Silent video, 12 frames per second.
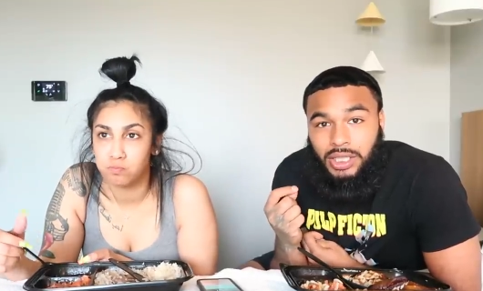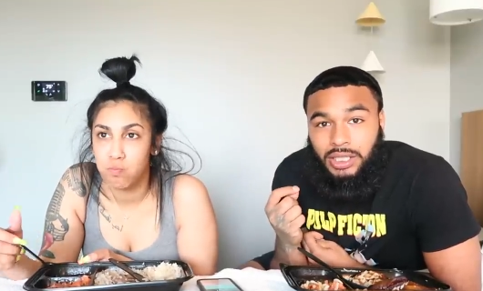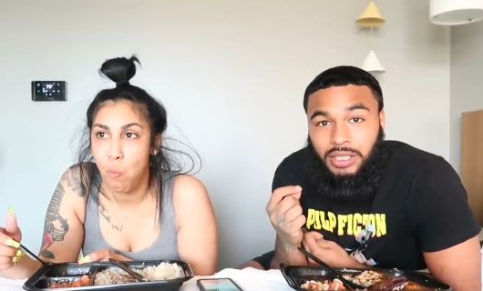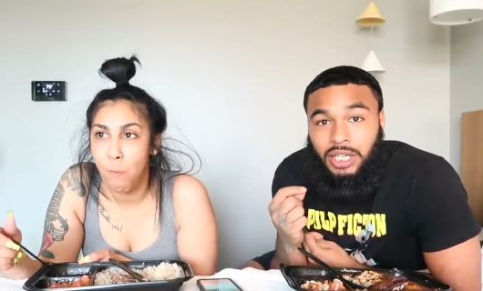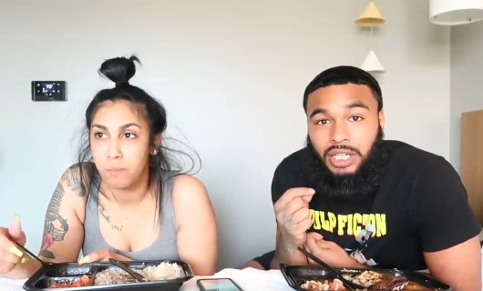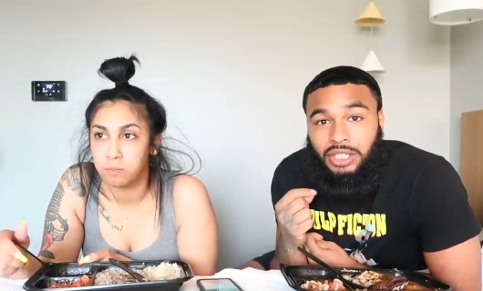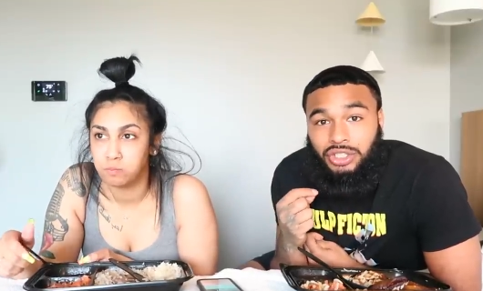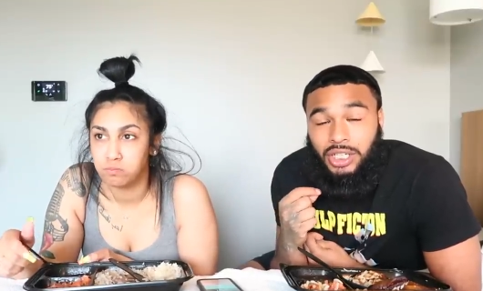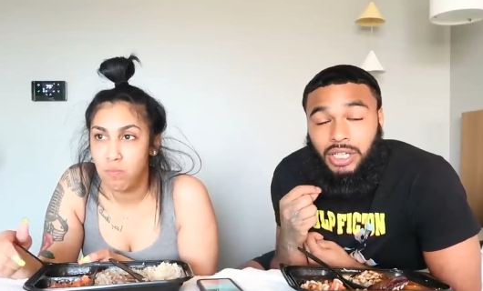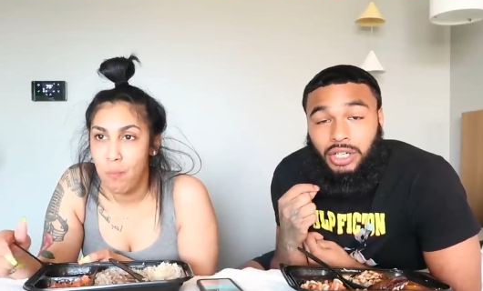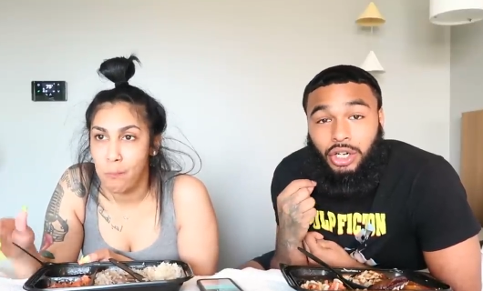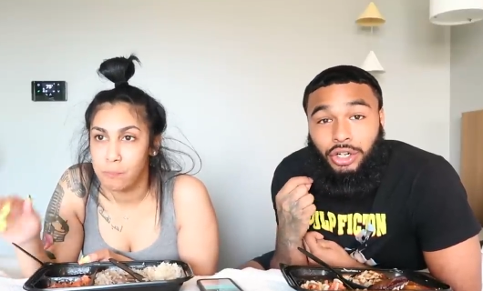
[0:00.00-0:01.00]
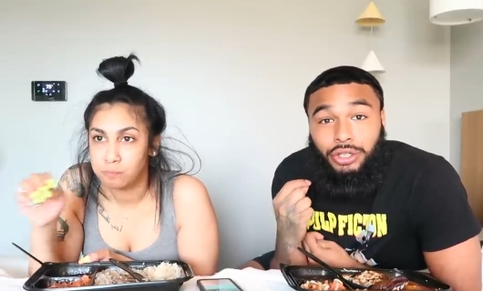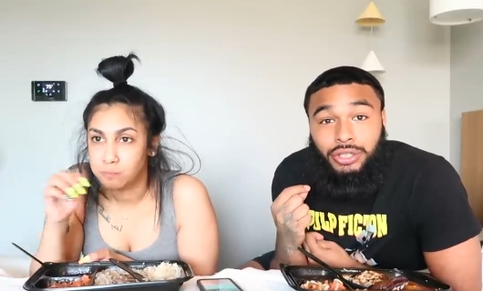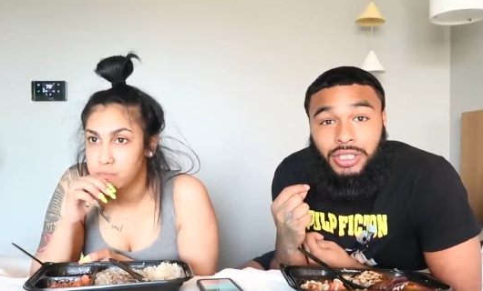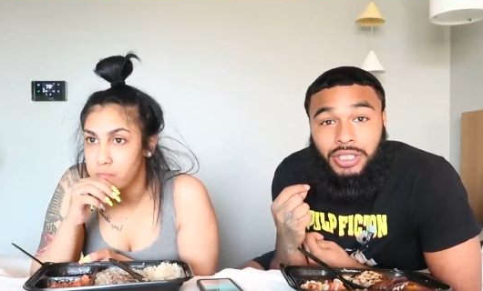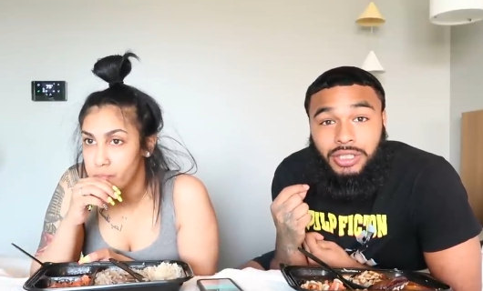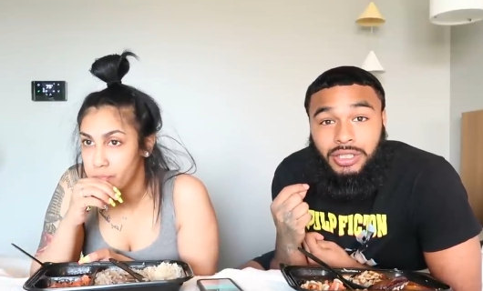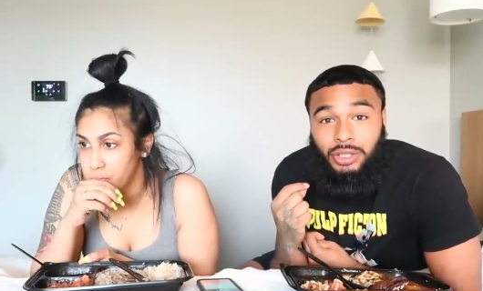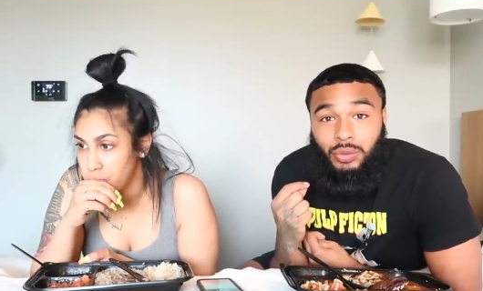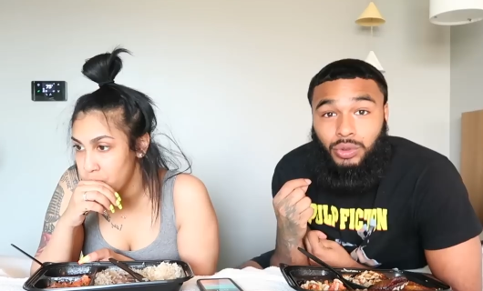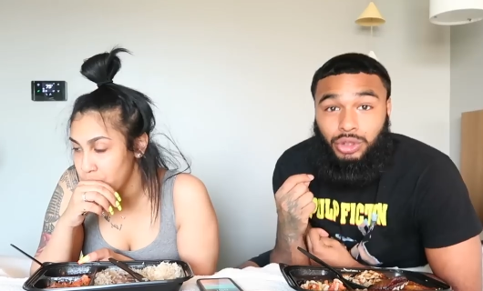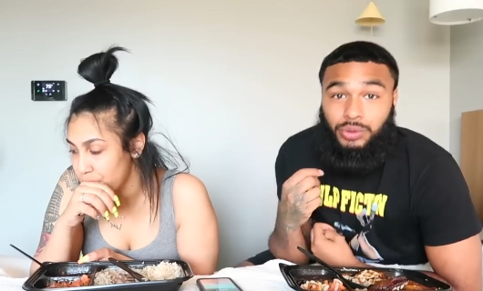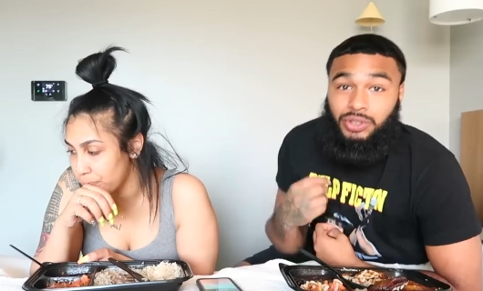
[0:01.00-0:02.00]
Speaker 1: Like she had a hernia
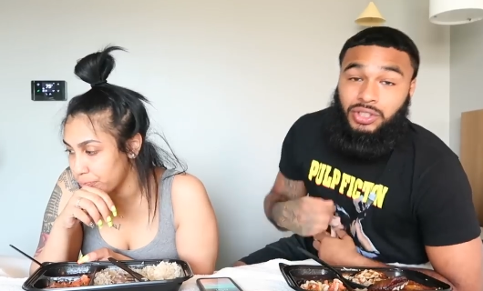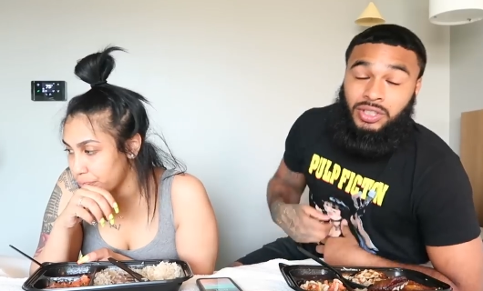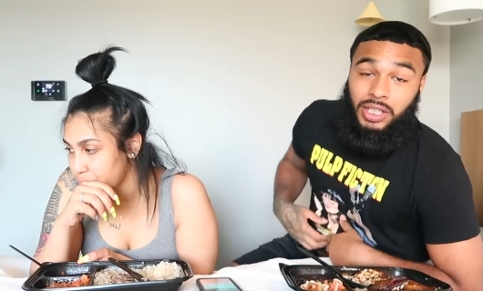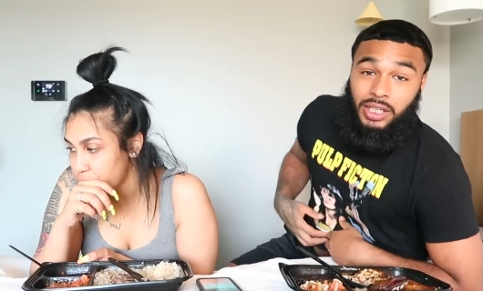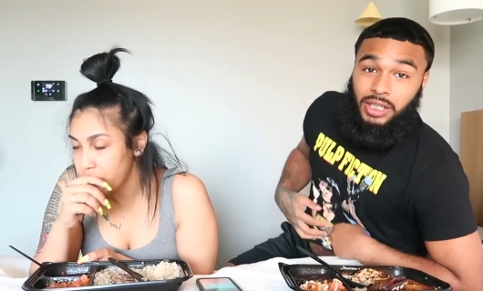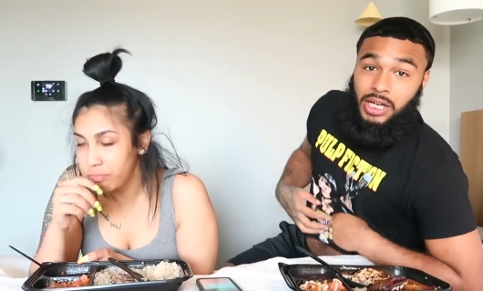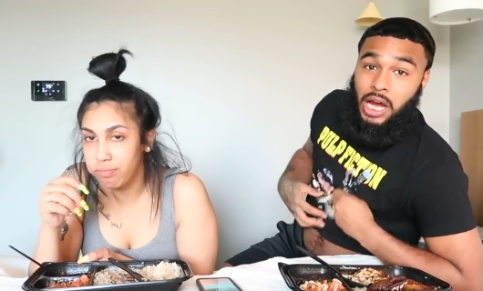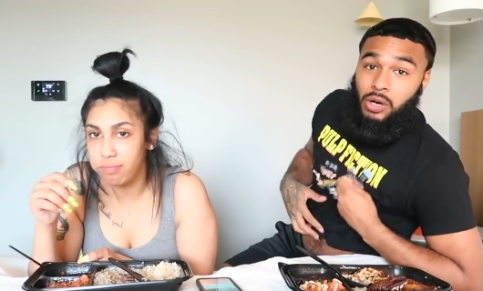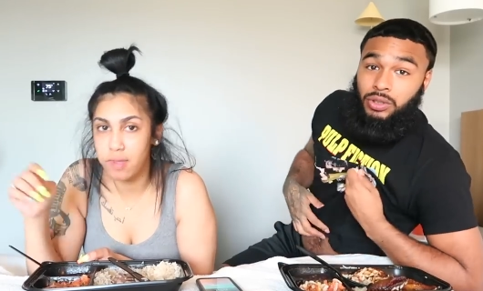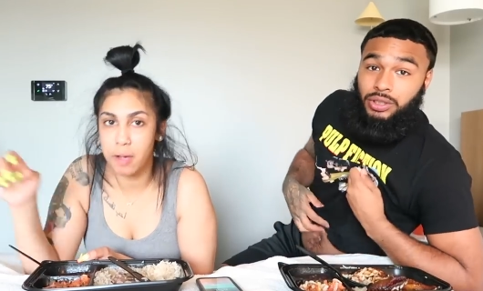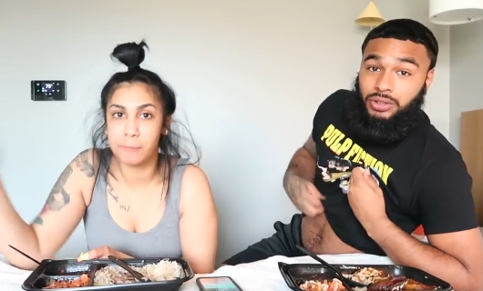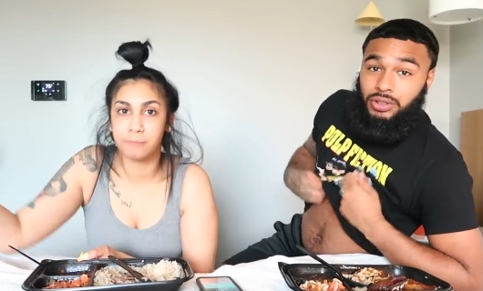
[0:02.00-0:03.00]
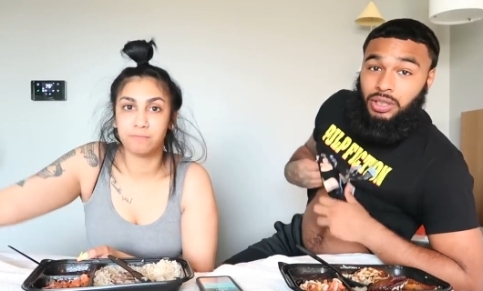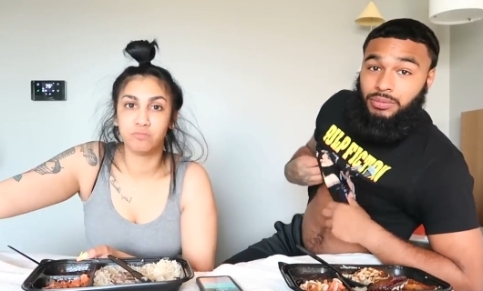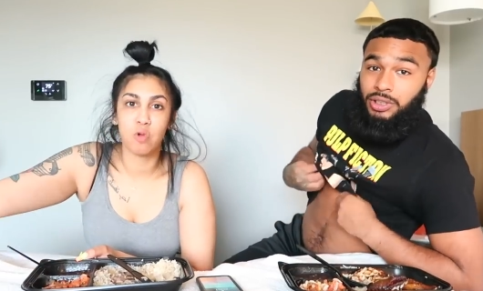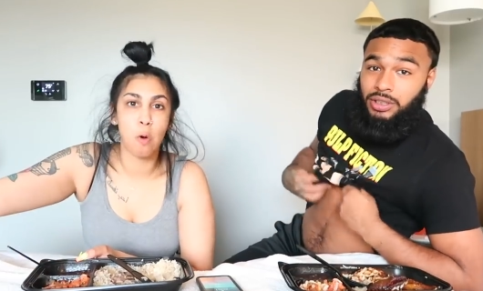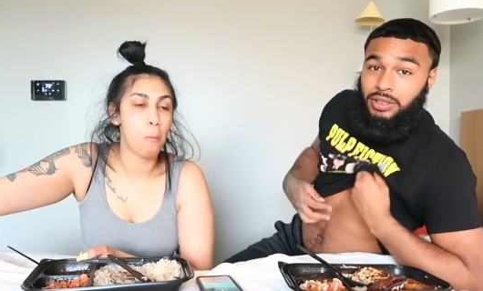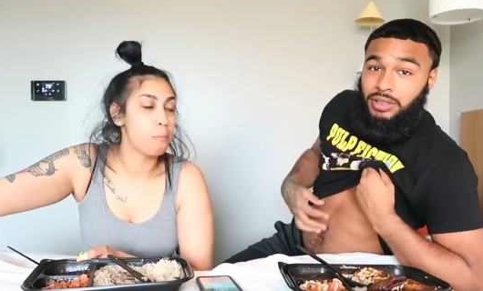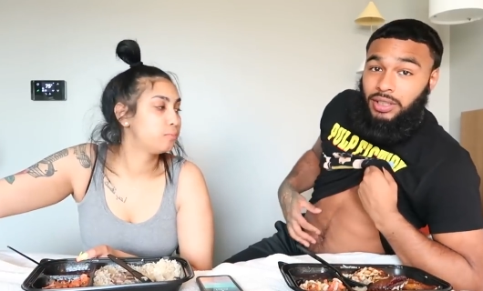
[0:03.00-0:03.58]
which was sticking out her stomach,